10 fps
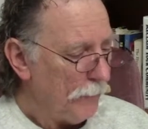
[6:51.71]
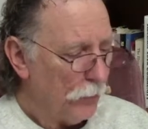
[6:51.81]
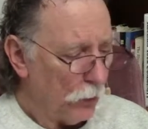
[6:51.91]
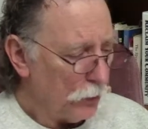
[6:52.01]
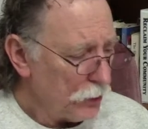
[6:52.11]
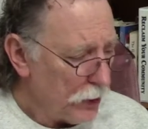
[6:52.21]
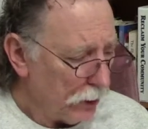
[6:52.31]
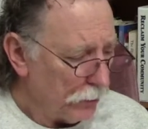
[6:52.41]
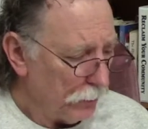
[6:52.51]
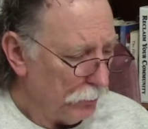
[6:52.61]
"Nor
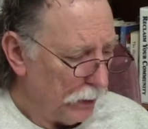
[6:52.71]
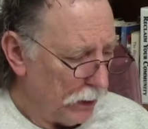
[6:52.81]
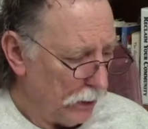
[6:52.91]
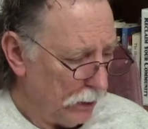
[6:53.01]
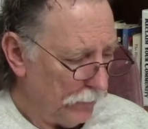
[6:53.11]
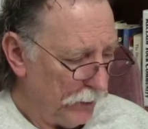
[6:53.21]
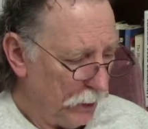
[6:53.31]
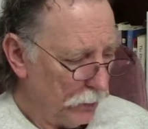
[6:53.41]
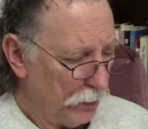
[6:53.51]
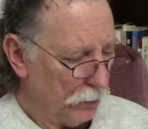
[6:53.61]
shall the blood of
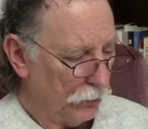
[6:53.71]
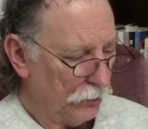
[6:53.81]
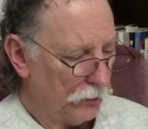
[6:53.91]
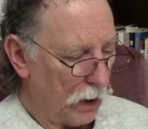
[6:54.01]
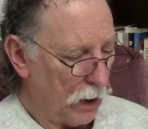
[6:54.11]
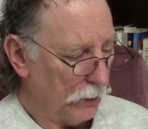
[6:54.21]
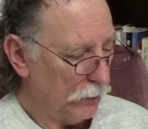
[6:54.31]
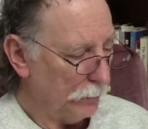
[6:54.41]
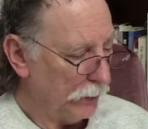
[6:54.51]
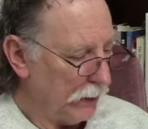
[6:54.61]
heroes on
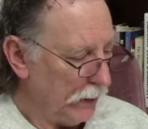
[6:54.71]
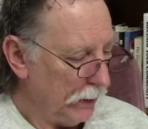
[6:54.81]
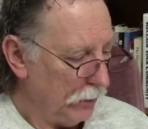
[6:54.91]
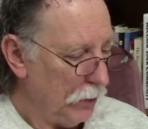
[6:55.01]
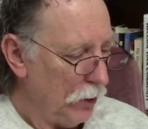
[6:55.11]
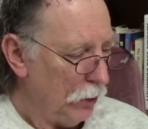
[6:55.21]
the plain